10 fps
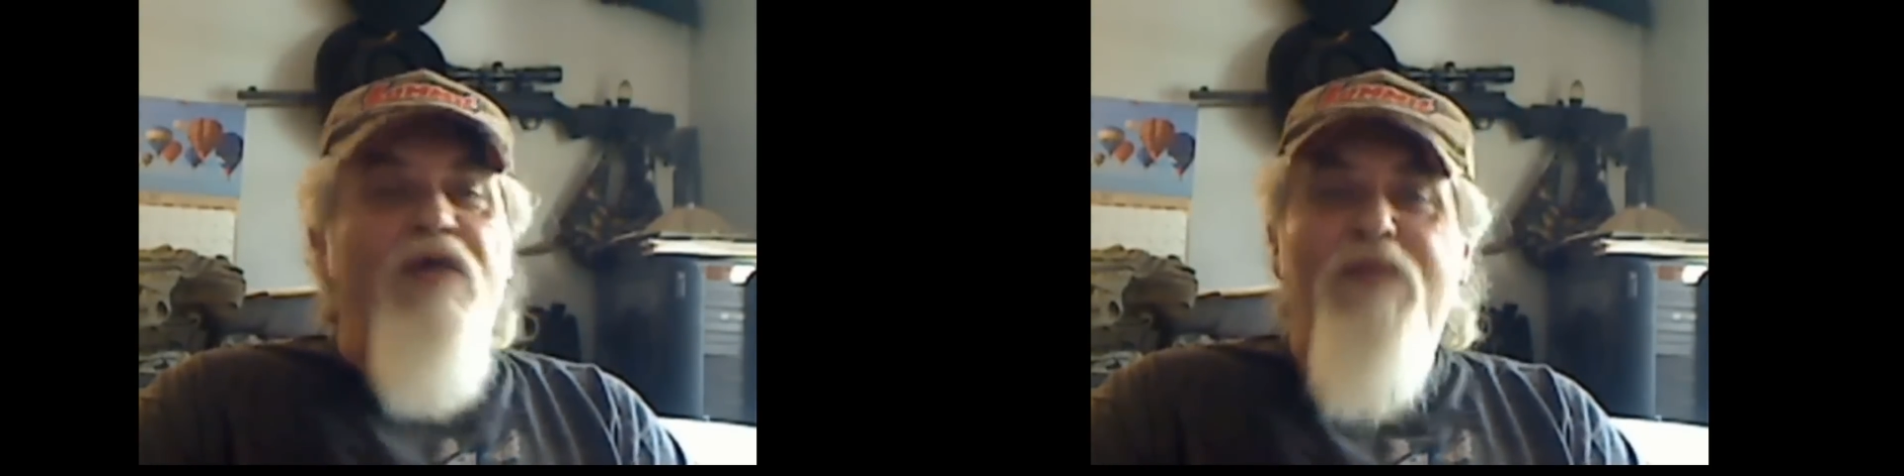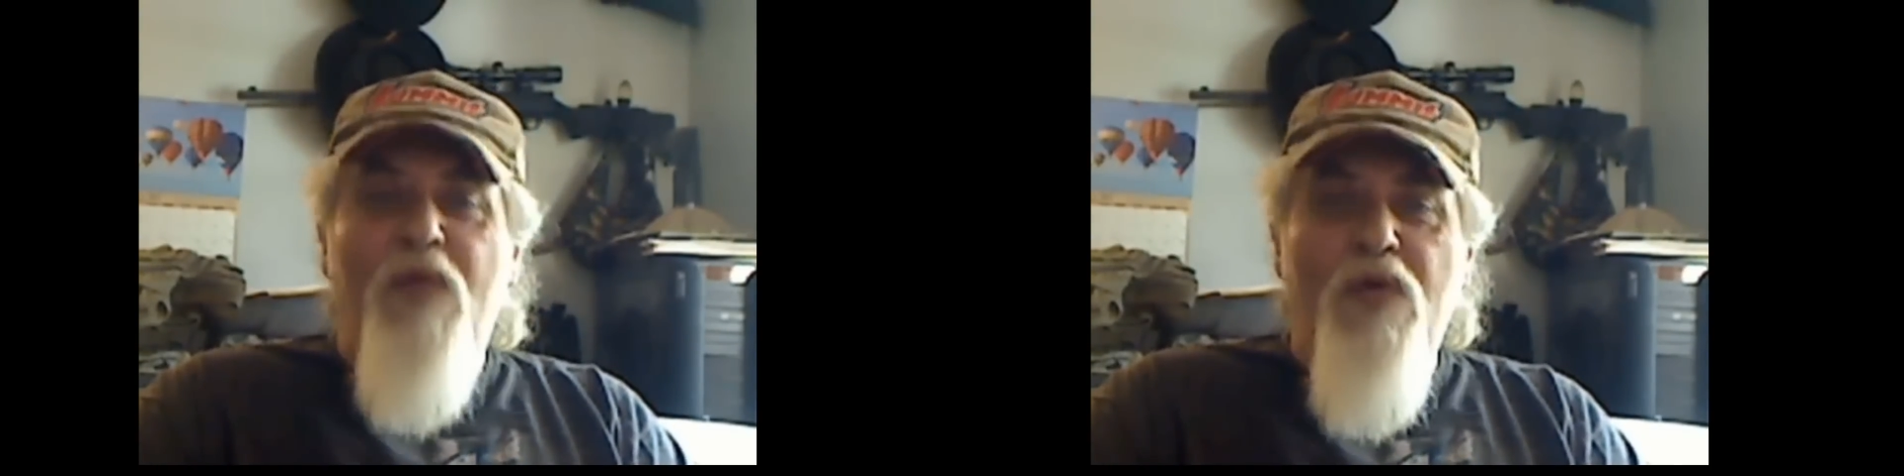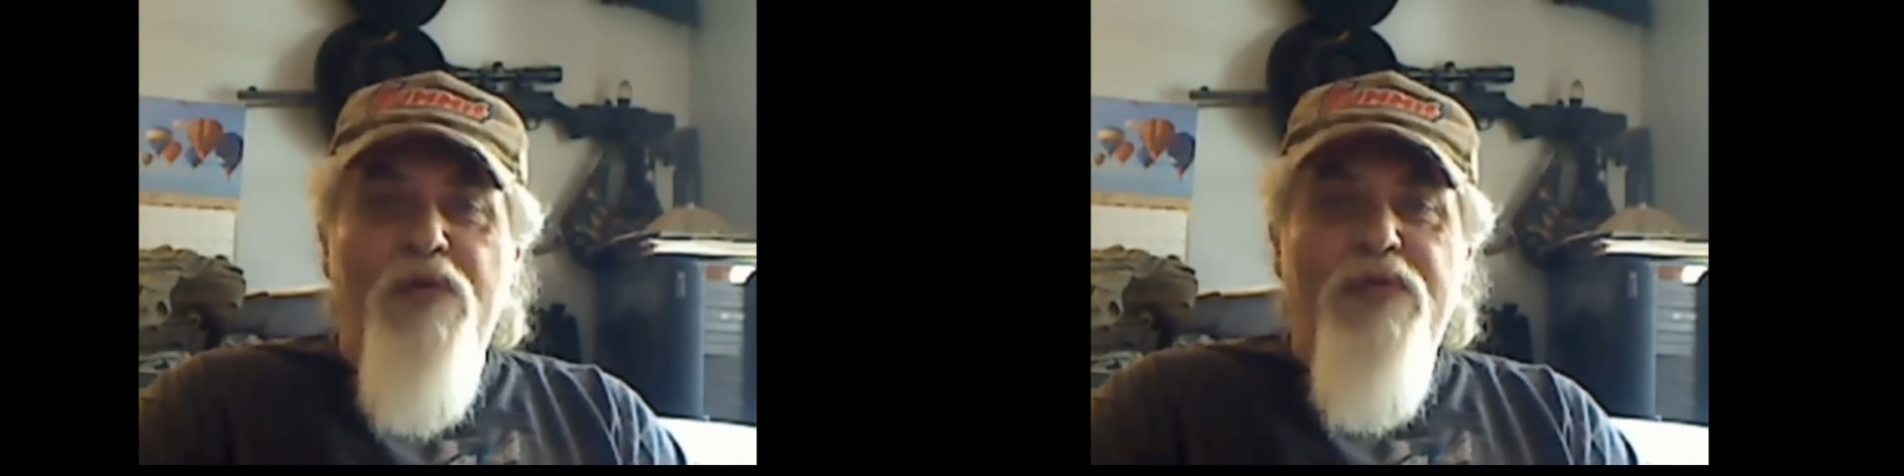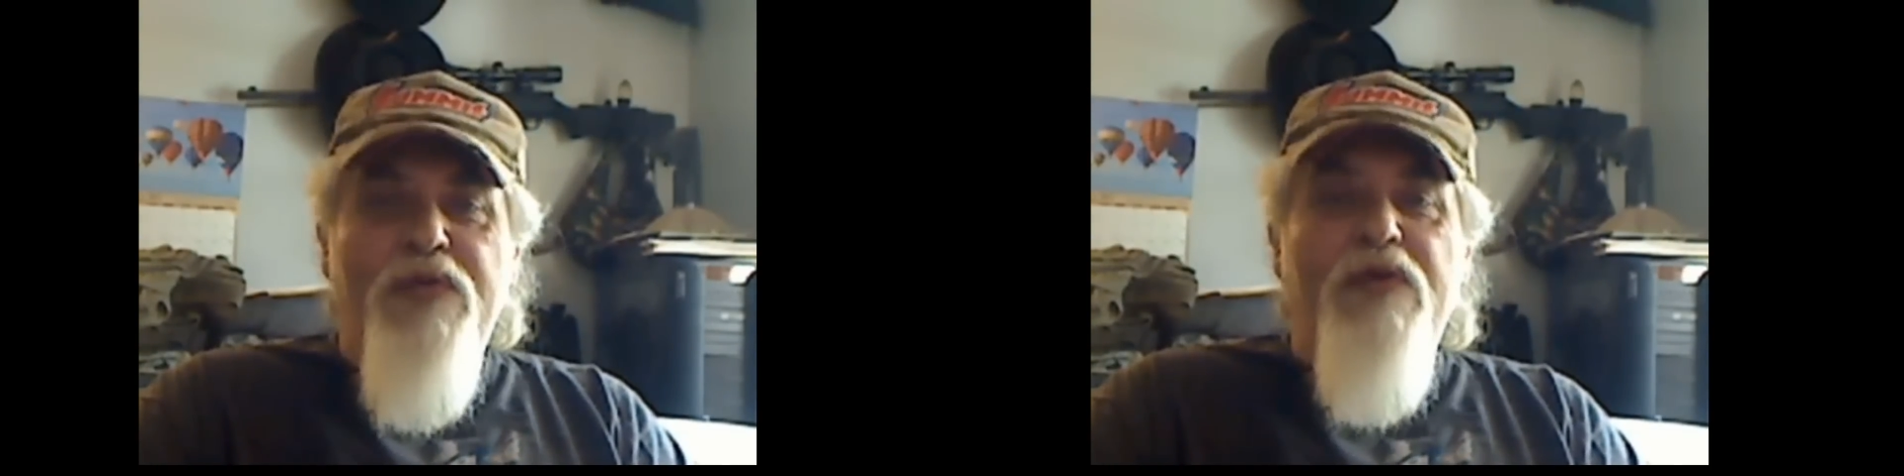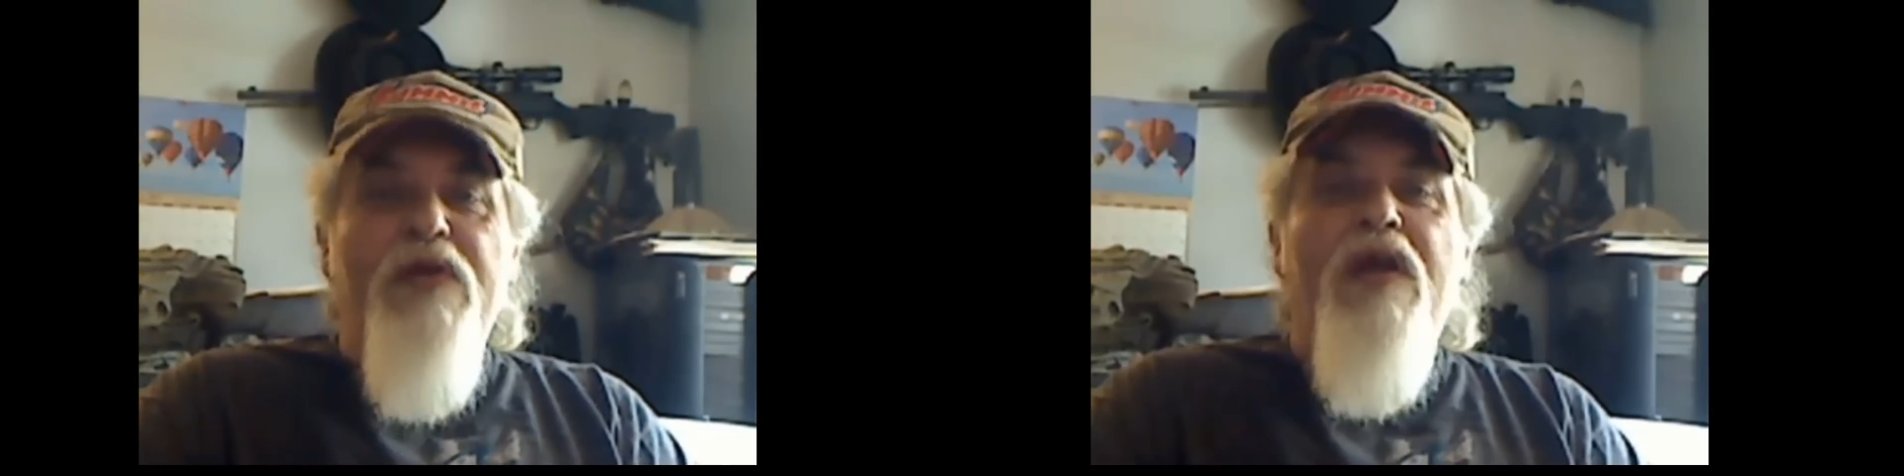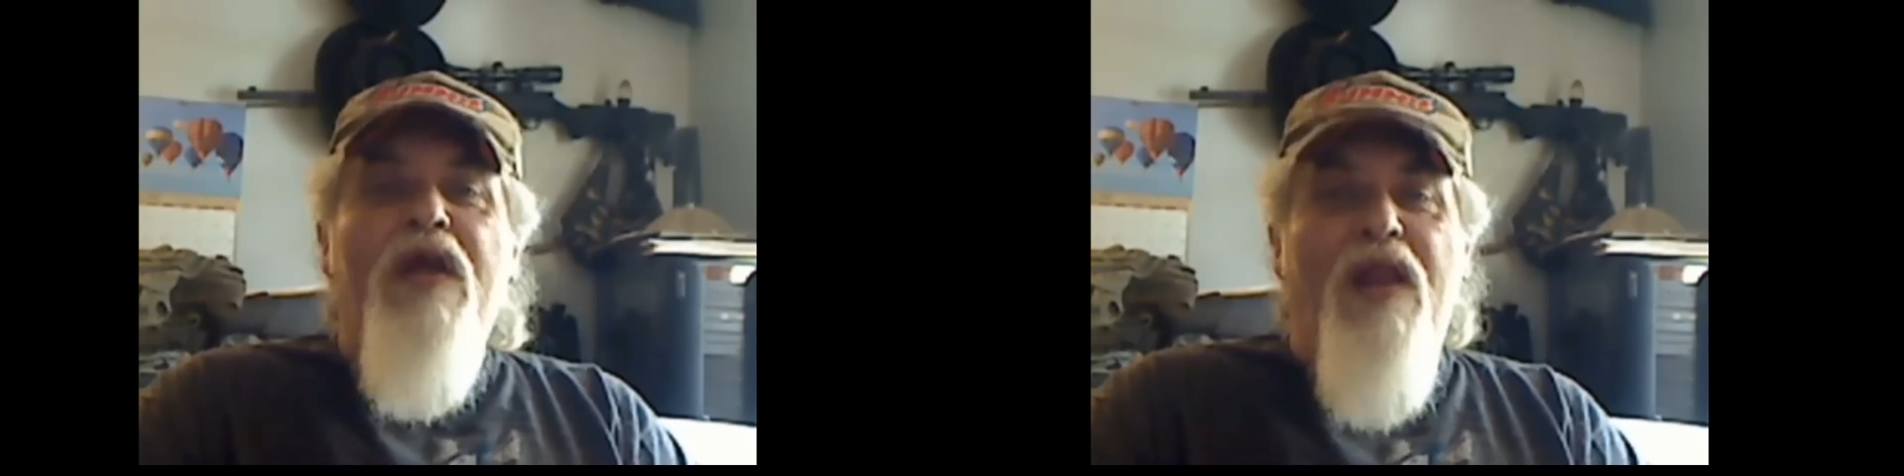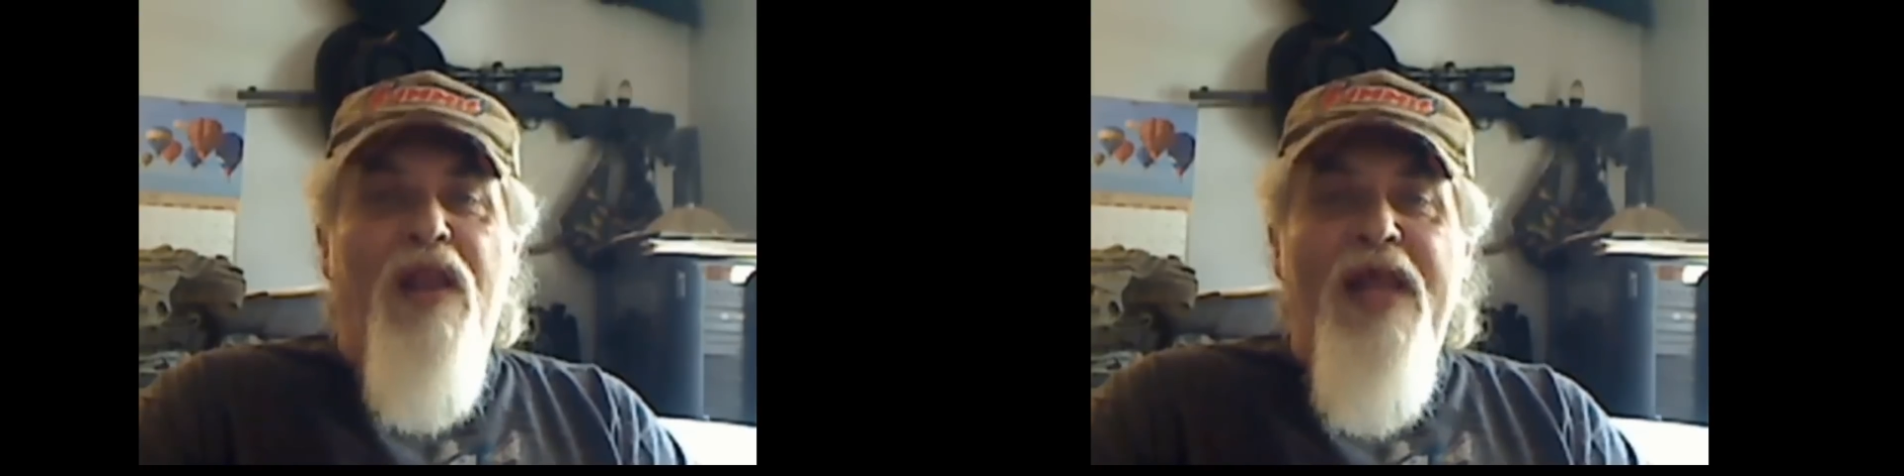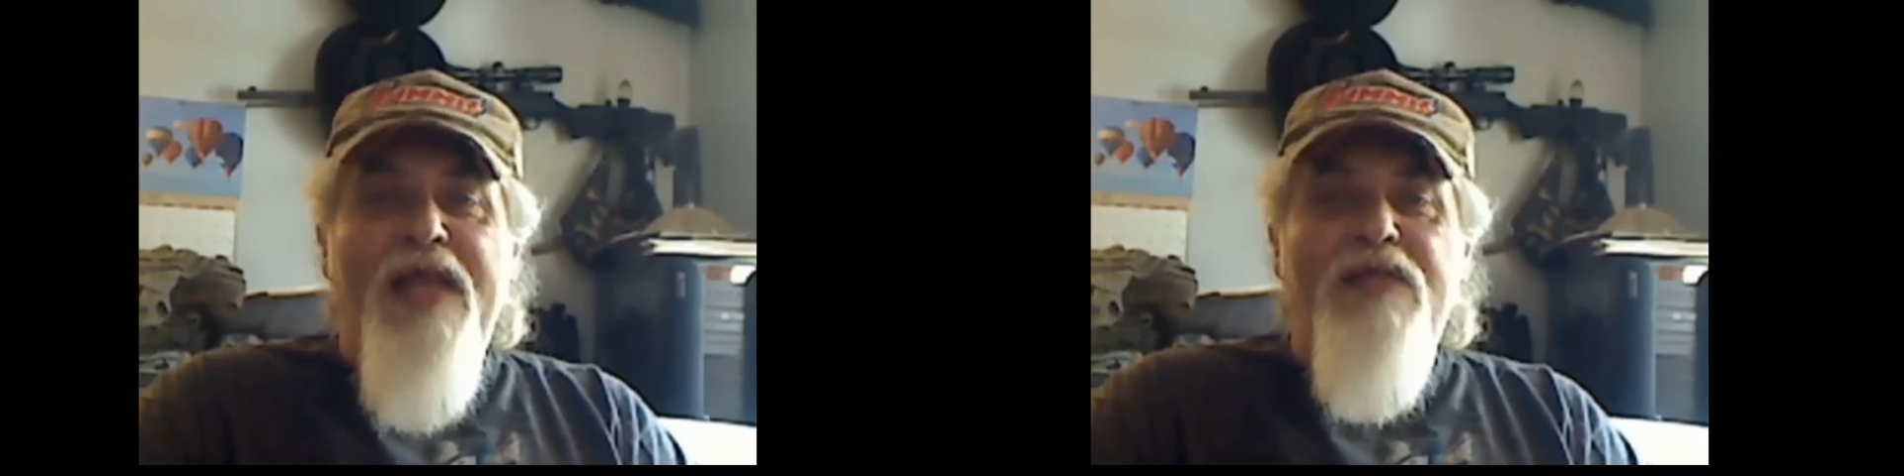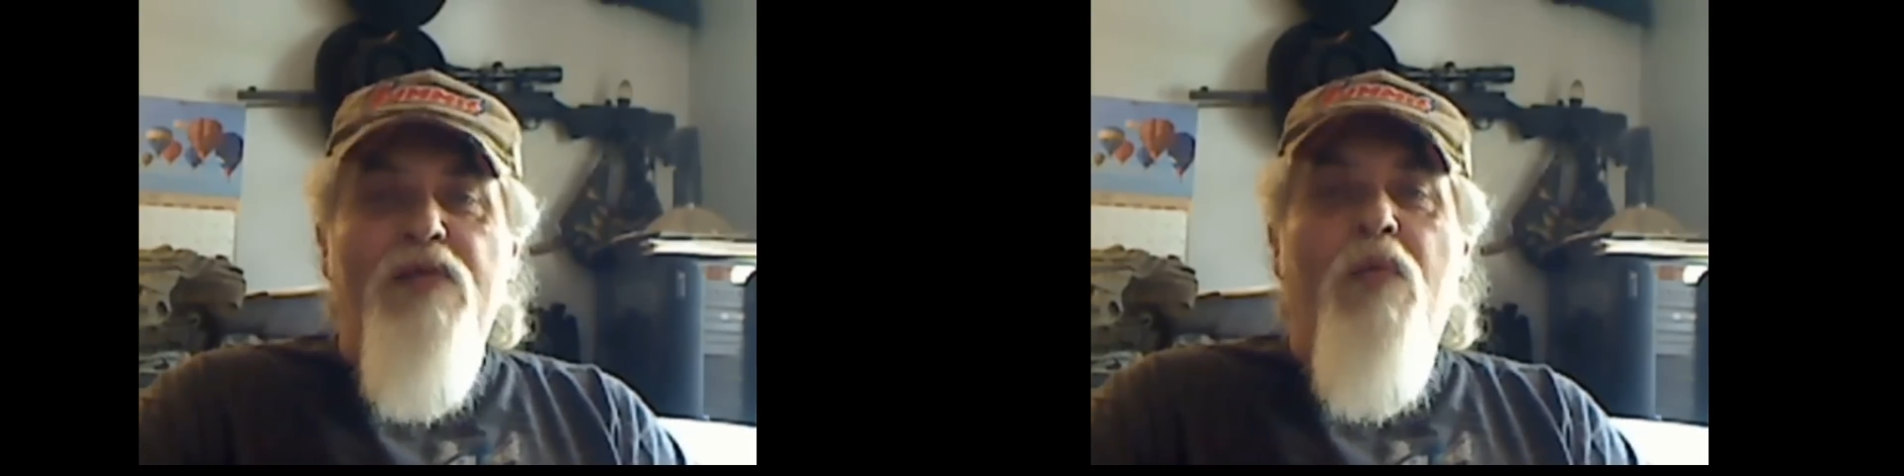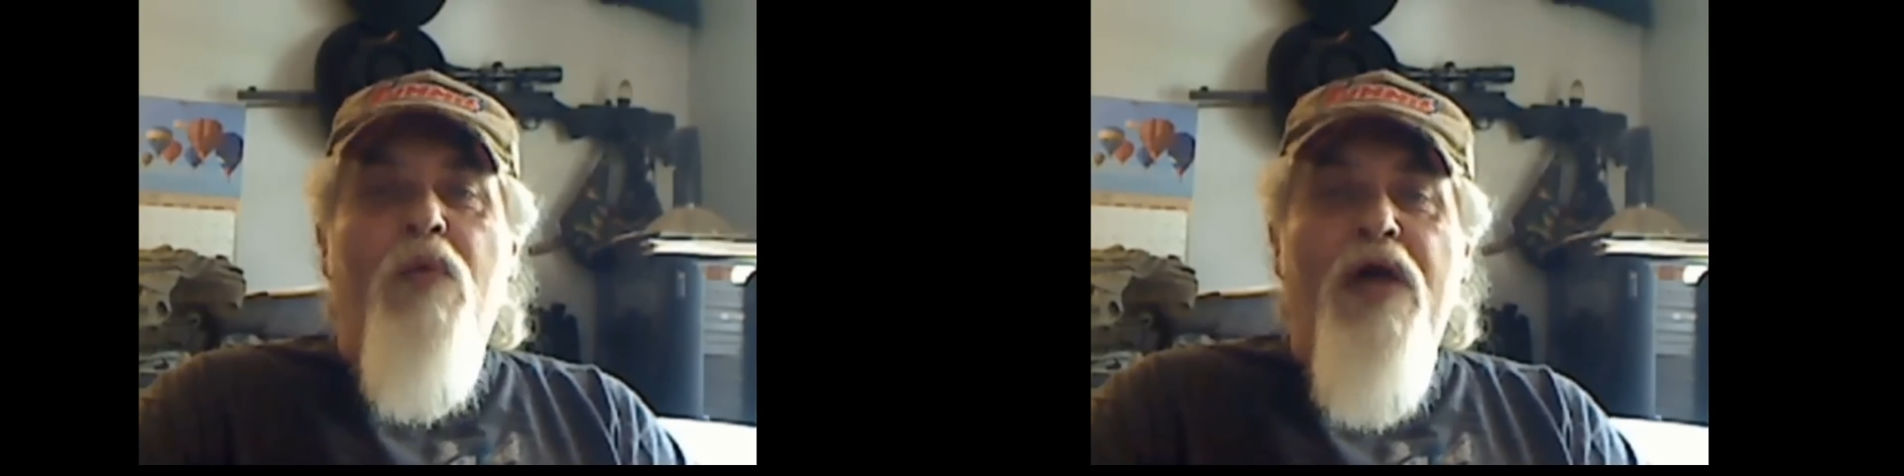Go forth. Collect